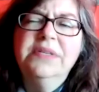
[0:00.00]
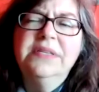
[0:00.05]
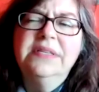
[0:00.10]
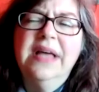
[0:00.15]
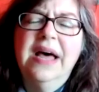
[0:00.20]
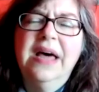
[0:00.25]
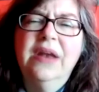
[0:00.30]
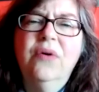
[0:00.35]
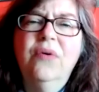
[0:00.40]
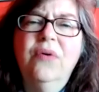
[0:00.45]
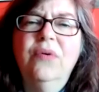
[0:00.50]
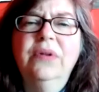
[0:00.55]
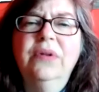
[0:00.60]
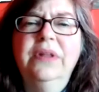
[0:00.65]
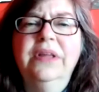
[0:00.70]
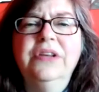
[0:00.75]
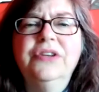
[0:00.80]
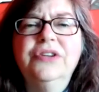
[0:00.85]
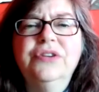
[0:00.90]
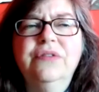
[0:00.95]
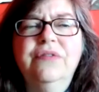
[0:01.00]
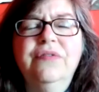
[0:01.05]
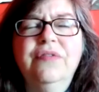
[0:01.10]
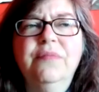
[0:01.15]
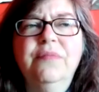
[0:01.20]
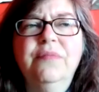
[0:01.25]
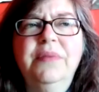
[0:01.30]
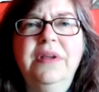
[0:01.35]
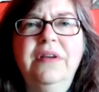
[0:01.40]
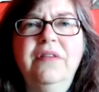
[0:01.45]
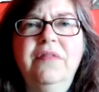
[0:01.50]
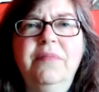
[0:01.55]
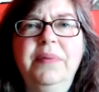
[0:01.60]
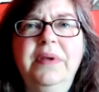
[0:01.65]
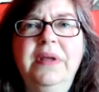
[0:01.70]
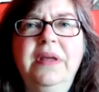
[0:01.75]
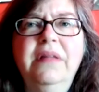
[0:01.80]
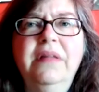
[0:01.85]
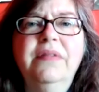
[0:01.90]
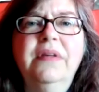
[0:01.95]
that whole issue for me of
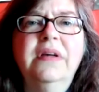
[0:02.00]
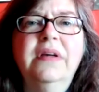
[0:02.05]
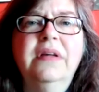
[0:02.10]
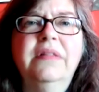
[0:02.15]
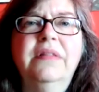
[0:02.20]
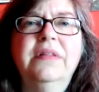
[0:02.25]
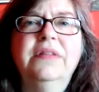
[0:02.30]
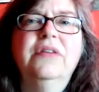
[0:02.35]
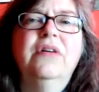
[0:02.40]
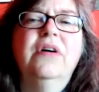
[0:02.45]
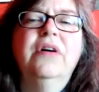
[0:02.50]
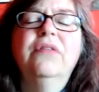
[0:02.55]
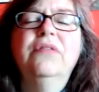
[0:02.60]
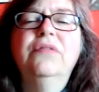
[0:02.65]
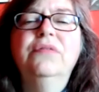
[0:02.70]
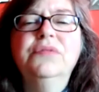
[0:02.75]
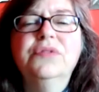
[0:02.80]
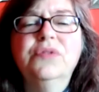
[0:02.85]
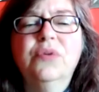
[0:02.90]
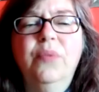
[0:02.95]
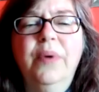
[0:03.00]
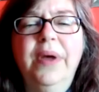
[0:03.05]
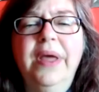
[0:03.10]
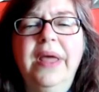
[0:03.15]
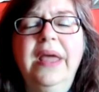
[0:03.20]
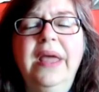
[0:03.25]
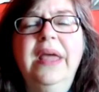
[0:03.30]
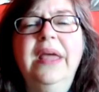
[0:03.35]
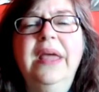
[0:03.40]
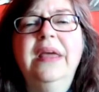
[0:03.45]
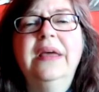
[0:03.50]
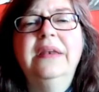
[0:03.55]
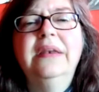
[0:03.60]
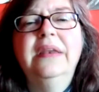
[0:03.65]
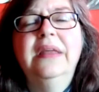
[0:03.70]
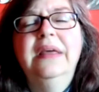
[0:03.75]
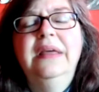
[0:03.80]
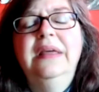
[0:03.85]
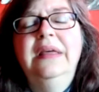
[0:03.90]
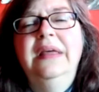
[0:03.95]
being the the daughter who's away and
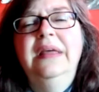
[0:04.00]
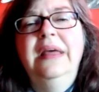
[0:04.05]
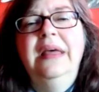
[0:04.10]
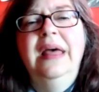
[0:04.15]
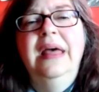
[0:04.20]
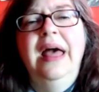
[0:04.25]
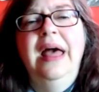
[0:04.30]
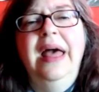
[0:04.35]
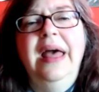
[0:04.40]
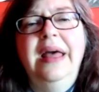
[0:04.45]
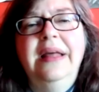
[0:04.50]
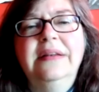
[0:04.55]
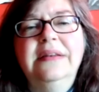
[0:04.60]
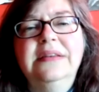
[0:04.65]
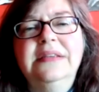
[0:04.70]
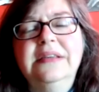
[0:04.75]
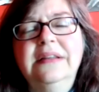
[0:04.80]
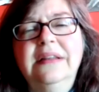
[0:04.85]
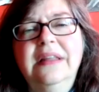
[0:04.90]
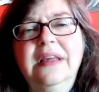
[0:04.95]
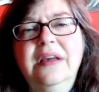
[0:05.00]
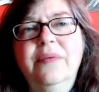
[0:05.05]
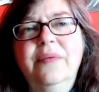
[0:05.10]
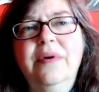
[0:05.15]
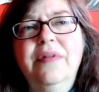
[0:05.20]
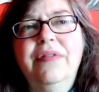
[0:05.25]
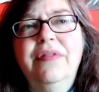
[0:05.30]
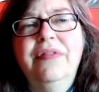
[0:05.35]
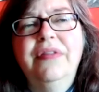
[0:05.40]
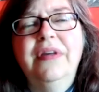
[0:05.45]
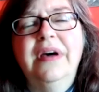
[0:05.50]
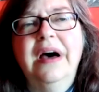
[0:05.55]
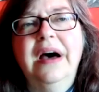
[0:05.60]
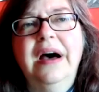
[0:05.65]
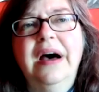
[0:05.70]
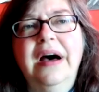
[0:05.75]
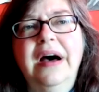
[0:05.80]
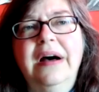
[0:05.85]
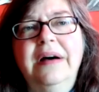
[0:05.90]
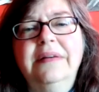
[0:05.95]
and dealing with
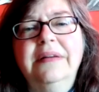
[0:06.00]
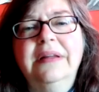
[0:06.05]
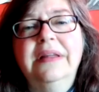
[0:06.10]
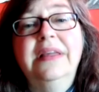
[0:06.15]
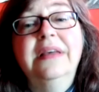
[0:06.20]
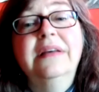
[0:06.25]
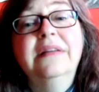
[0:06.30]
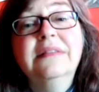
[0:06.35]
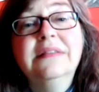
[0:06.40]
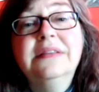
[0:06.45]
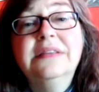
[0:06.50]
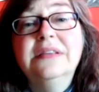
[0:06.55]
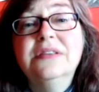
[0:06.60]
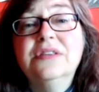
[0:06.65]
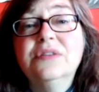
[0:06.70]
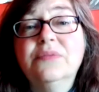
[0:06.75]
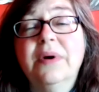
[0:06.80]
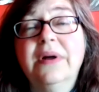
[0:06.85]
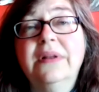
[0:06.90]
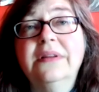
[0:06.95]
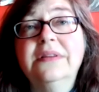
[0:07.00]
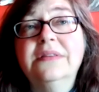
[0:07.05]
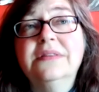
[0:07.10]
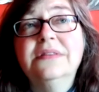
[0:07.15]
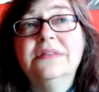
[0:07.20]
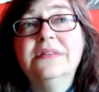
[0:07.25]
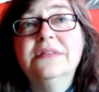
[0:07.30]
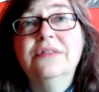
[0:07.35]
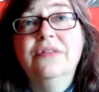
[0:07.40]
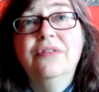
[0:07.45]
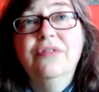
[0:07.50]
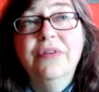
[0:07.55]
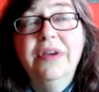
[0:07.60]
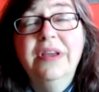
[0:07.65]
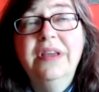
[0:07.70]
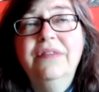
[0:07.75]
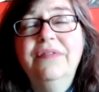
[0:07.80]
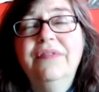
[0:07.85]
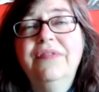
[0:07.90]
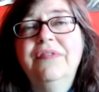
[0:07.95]
uh, guilt as well as
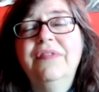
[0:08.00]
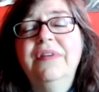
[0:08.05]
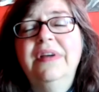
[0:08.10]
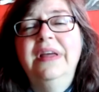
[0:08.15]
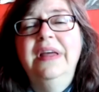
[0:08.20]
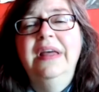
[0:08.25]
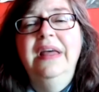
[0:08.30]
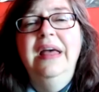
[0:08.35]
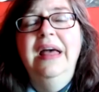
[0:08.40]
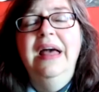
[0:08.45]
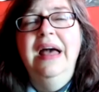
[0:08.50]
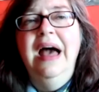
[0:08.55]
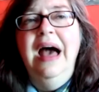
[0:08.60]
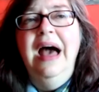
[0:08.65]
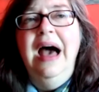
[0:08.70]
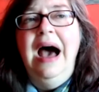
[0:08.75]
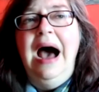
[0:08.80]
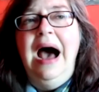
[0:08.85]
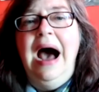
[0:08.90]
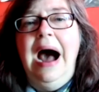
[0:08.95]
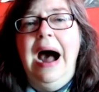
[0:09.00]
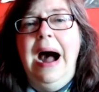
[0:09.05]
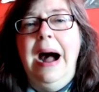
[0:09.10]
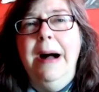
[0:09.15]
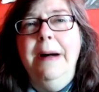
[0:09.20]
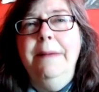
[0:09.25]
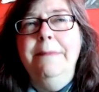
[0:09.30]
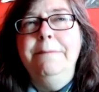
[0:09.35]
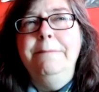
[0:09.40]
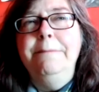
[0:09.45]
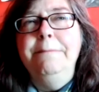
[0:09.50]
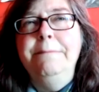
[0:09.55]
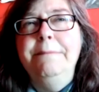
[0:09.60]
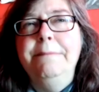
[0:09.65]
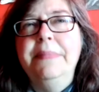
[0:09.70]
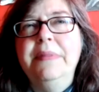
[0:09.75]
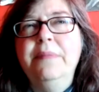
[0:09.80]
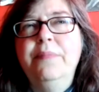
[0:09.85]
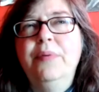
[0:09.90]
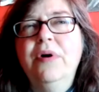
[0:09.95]
grief. Um,
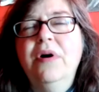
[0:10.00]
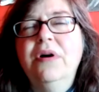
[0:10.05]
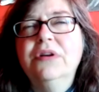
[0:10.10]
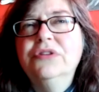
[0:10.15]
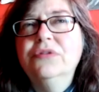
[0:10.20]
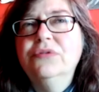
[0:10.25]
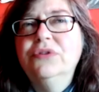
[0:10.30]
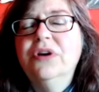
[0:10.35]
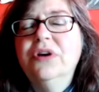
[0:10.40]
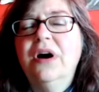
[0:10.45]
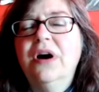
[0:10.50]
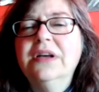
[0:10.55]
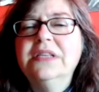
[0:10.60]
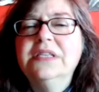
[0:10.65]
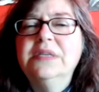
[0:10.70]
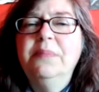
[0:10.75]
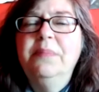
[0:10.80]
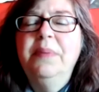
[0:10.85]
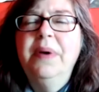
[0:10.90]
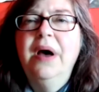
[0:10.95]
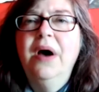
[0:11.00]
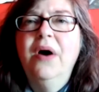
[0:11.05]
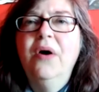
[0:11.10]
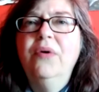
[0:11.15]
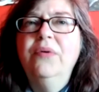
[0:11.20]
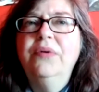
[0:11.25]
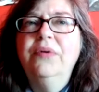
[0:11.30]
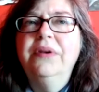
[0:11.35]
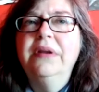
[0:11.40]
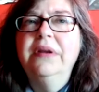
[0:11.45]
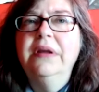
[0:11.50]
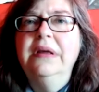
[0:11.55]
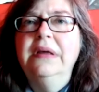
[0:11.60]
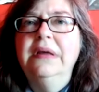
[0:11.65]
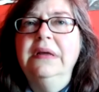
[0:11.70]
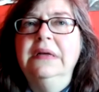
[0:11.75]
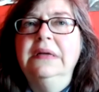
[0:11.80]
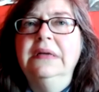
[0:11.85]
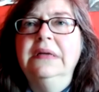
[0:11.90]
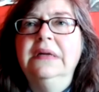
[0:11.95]
the book also talks about
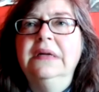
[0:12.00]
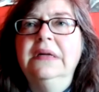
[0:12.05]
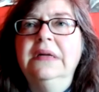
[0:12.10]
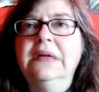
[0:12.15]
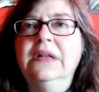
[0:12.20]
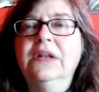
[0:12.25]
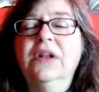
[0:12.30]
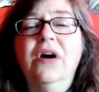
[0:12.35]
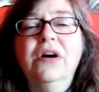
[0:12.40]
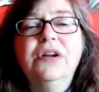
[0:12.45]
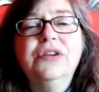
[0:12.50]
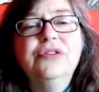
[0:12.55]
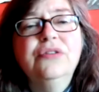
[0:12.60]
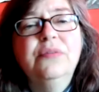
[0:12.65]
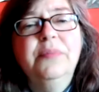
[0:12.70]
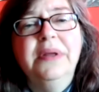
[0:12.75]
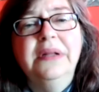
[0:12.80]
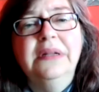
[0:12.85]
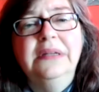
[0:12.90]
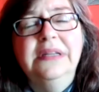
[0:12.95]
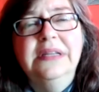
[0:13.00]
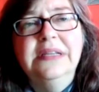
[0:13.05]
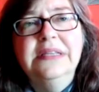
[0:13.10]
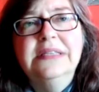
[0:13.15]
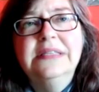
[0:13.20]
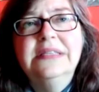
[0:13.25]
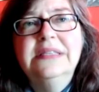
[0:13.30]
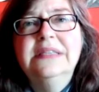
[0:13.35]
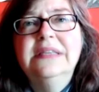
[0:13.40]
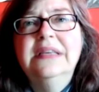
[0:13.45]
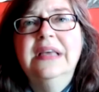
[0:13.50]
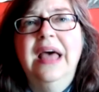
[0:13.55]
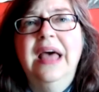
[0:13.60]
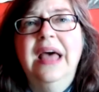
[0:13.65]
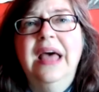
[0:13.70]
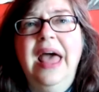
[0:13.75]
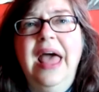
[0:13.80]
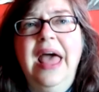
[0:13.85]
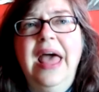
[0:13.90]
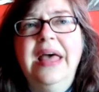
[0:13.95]
long term illness
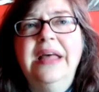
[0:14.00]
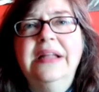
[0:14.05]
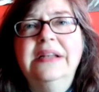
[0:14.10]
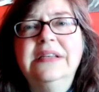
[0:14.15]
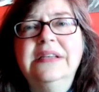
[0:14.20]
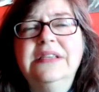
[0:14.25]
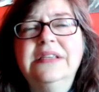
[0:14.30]
and